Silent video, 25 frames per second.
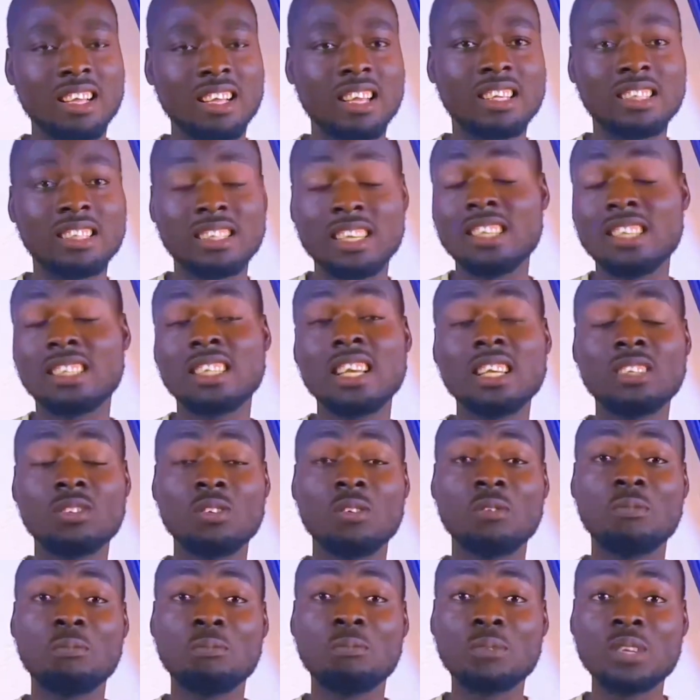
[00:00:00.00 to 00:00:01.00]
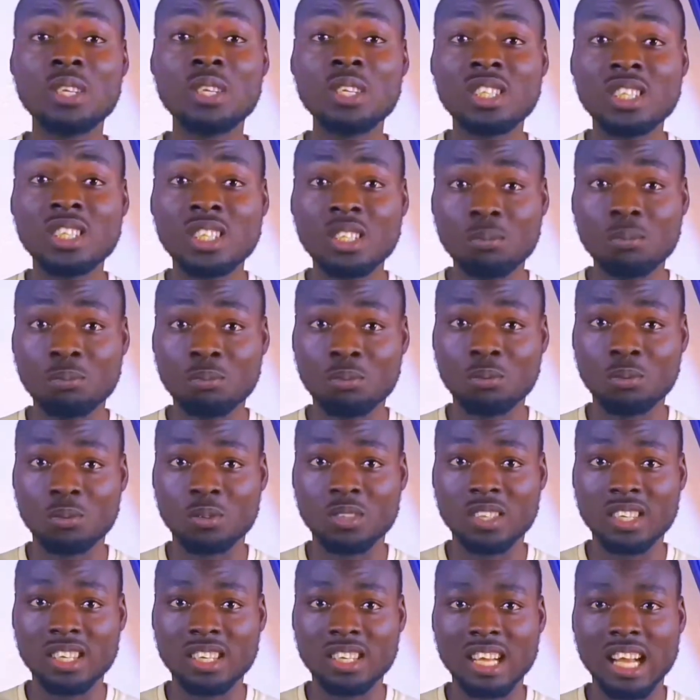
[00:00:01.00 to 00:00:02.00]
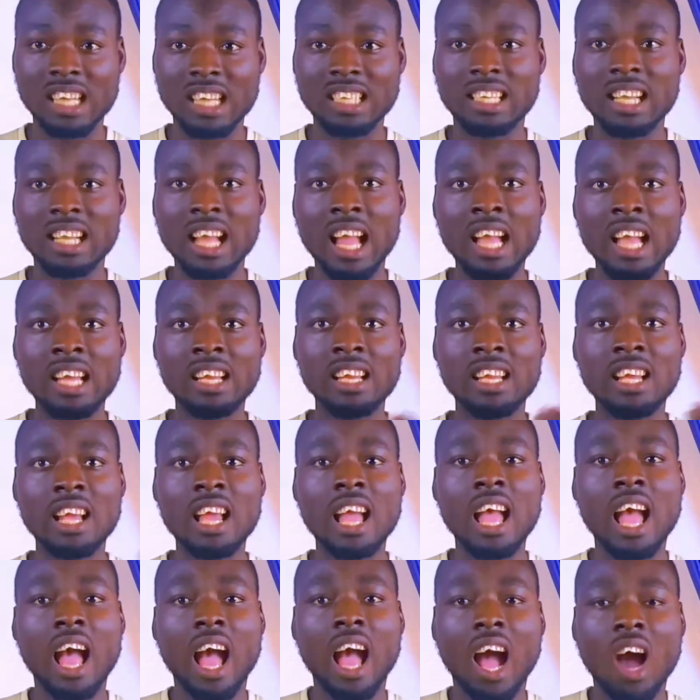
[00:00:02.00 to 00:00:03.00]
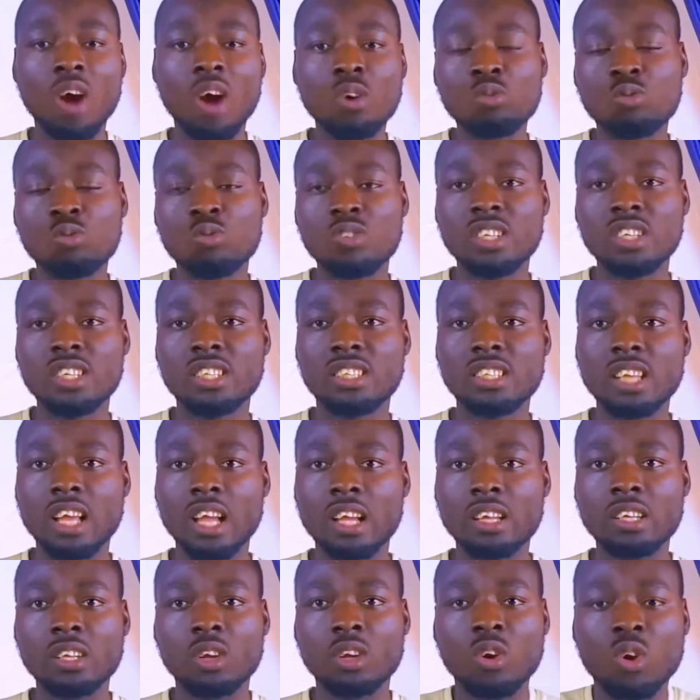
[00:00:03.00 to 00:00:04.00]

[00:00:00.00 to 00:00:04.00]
is a set of principles that guide how to design